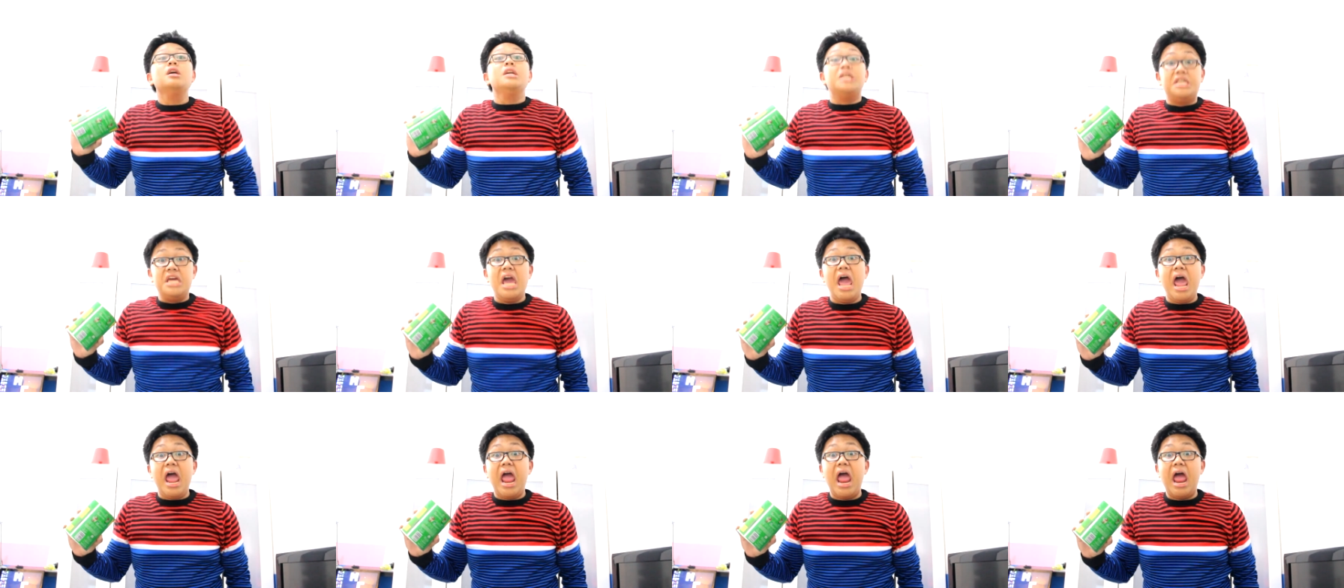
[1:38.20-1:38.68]

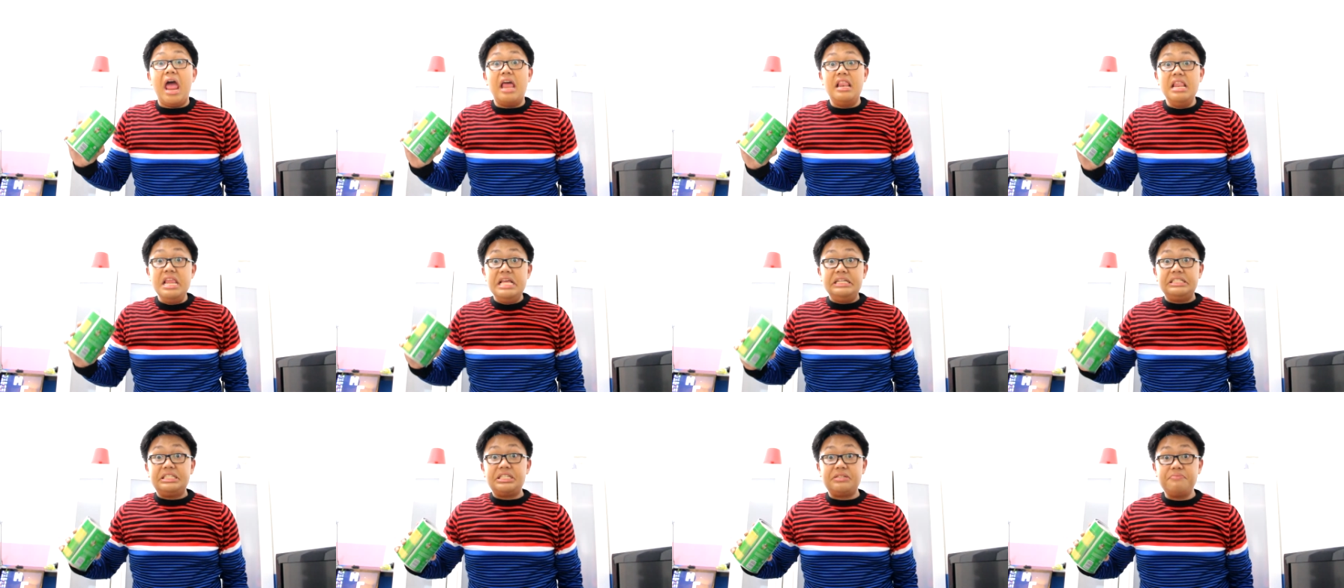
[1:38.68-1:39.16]
Yeah,
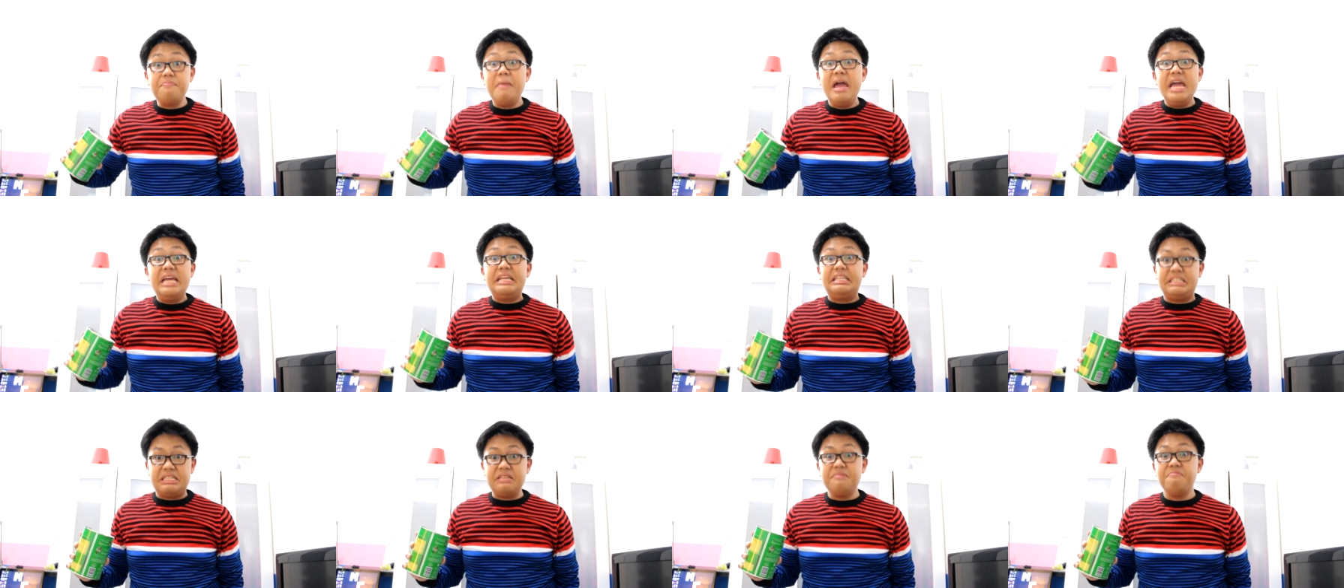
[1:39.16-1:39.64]
let's
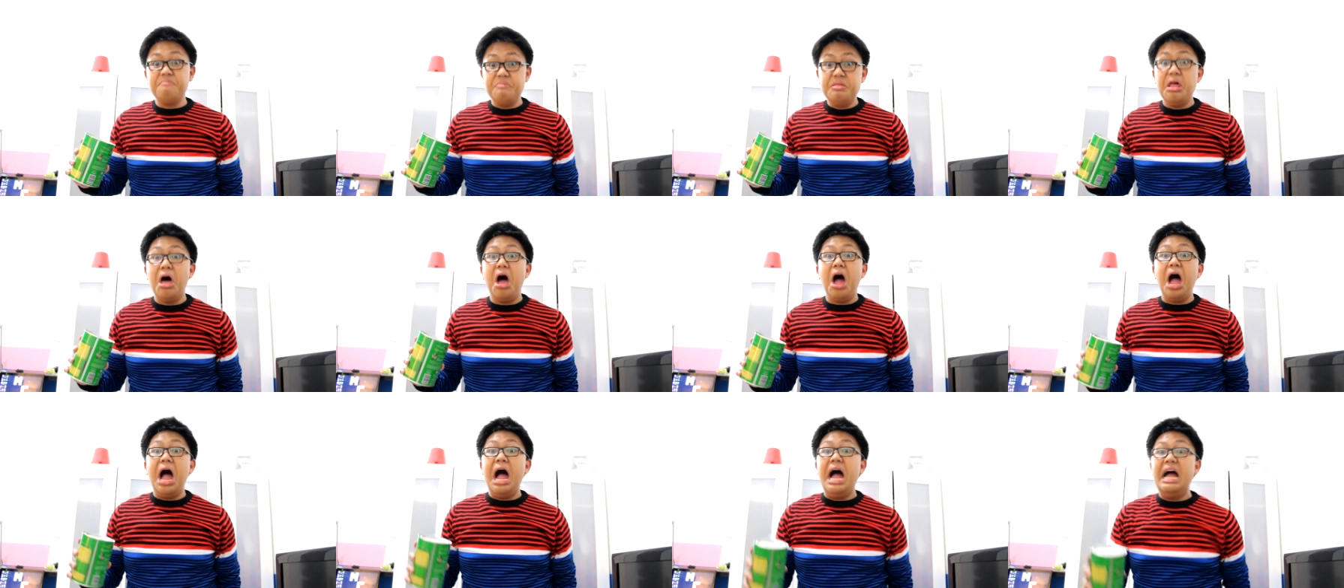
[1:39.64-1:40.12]
make some
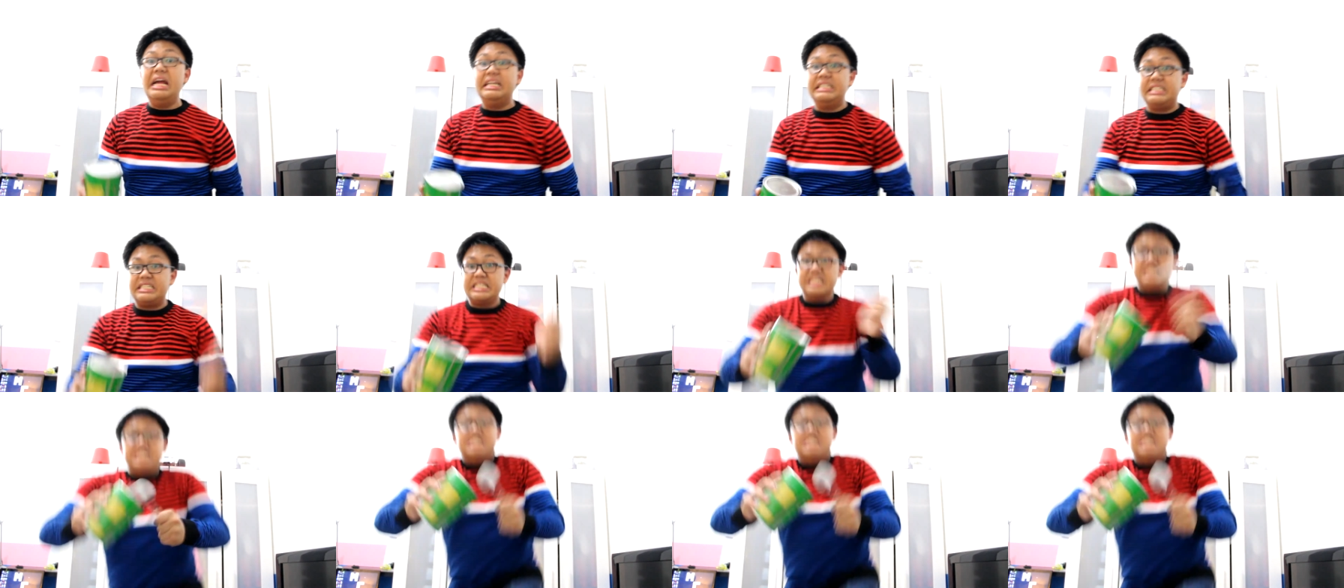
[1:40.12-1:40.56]
noise.